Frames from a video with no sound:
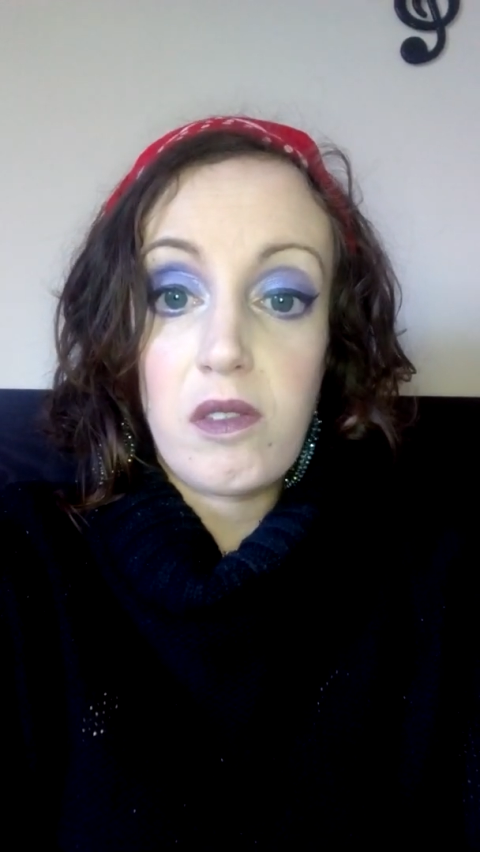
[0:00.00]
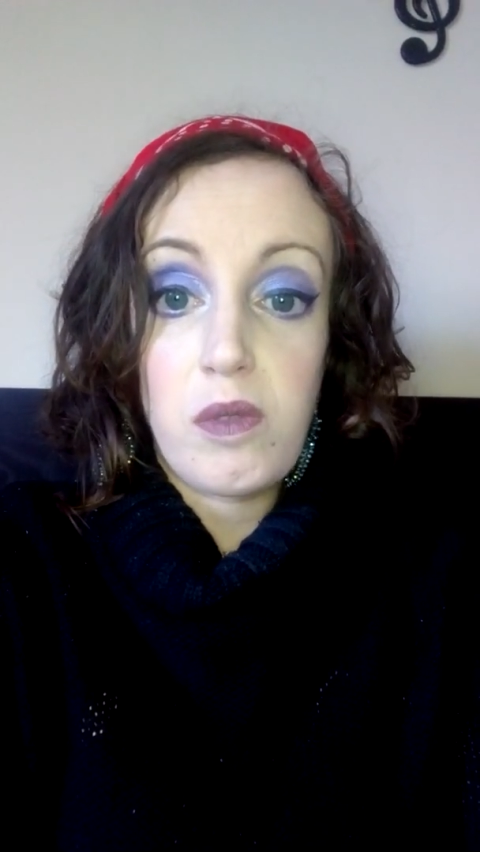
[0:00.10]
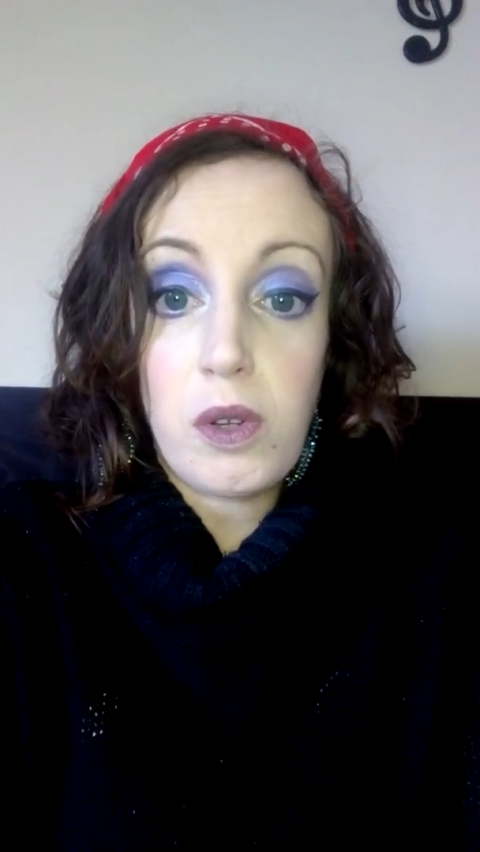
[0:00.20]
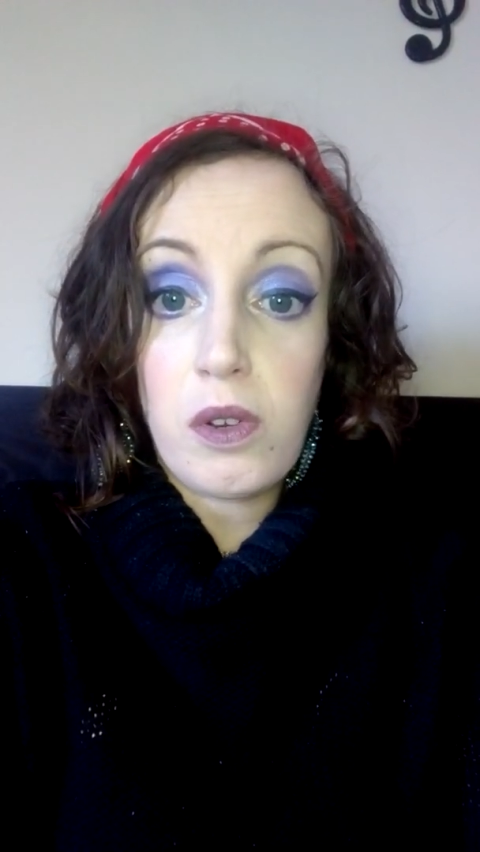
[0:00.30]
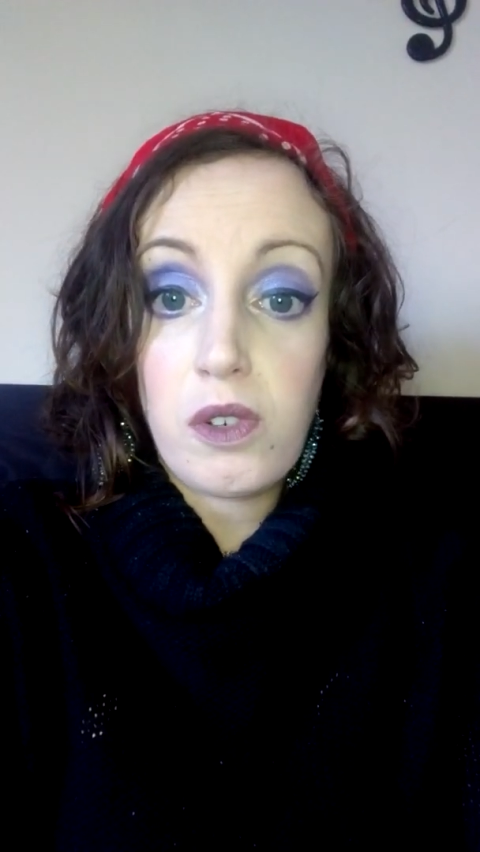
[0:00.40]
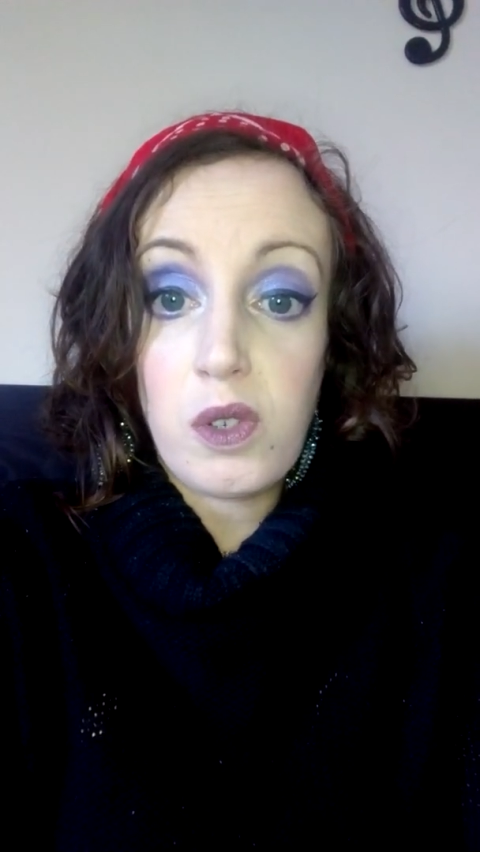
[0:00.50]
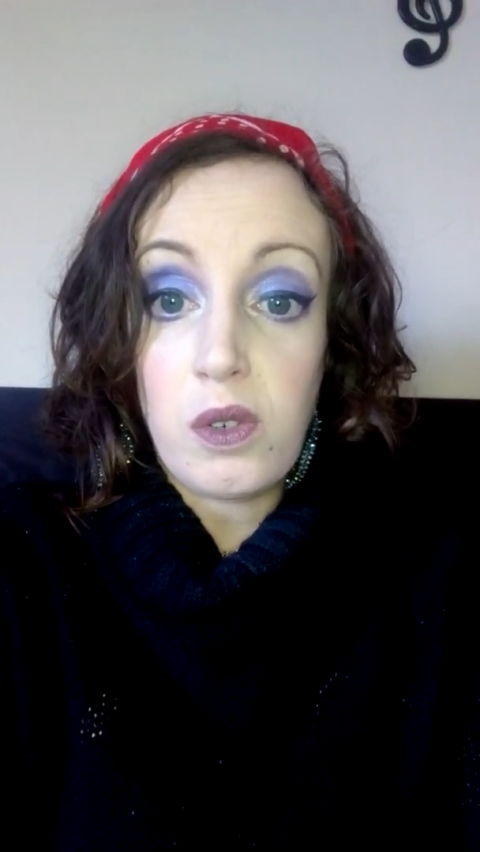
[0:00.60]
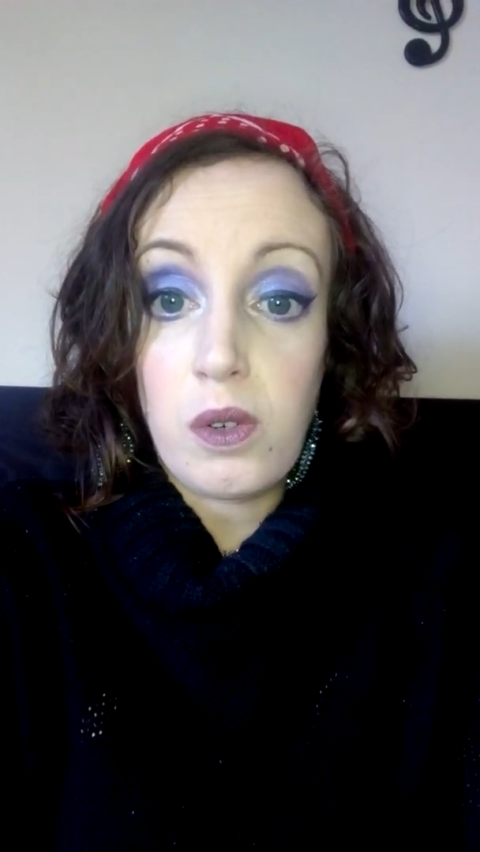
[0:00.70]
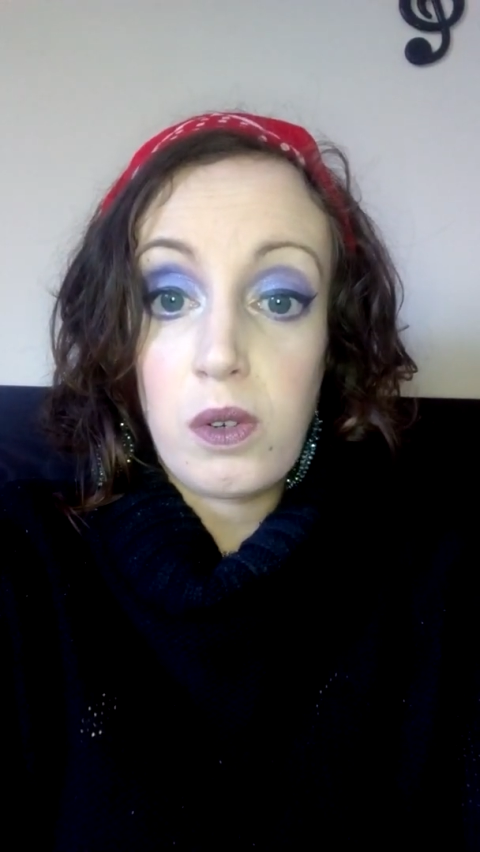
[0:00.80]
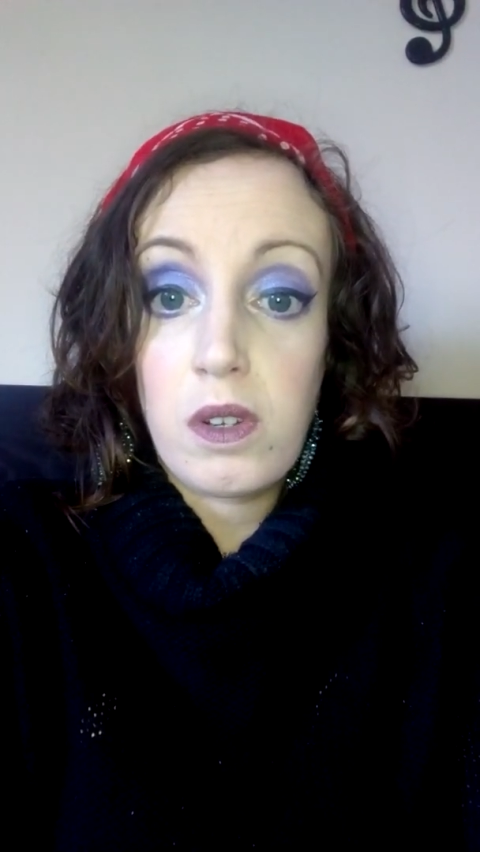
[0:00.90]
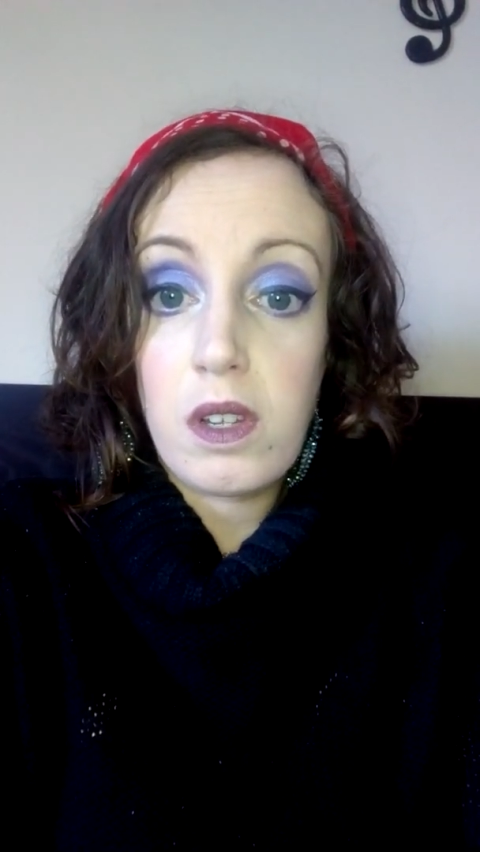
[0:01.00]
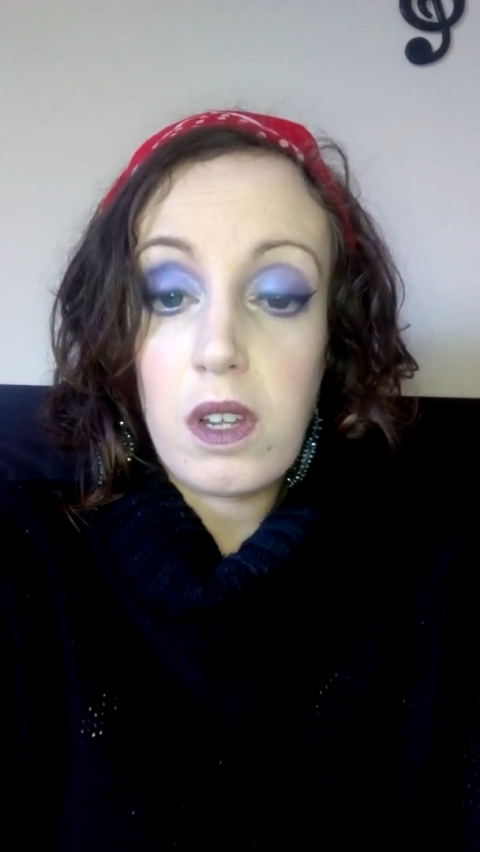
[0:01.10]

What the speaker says: if you're not sure,